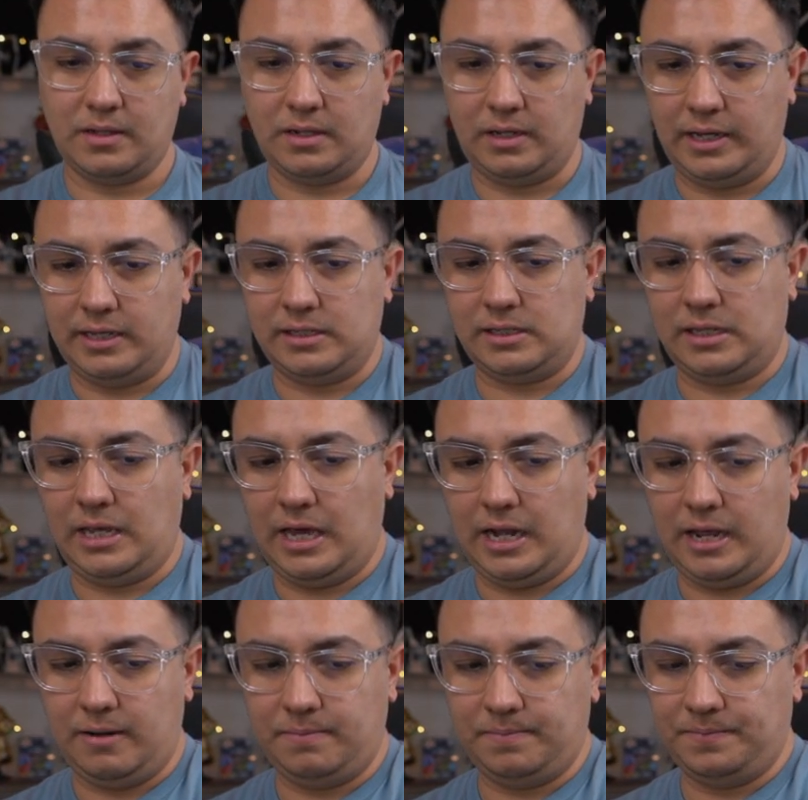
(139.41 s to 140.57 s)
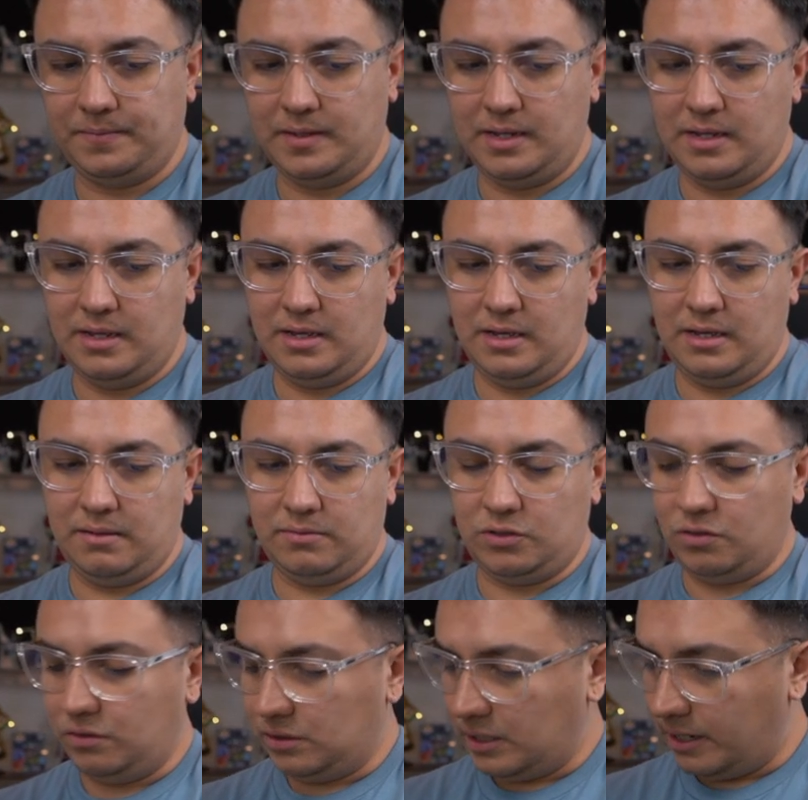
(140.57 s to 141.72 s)
Let's get it.
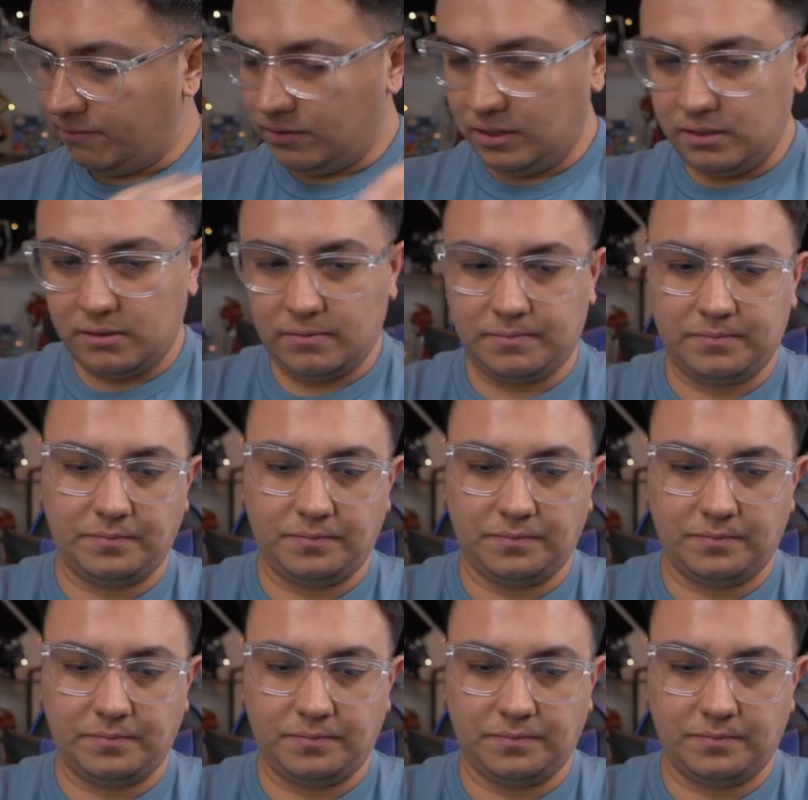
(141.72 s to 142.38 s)
So excited for this,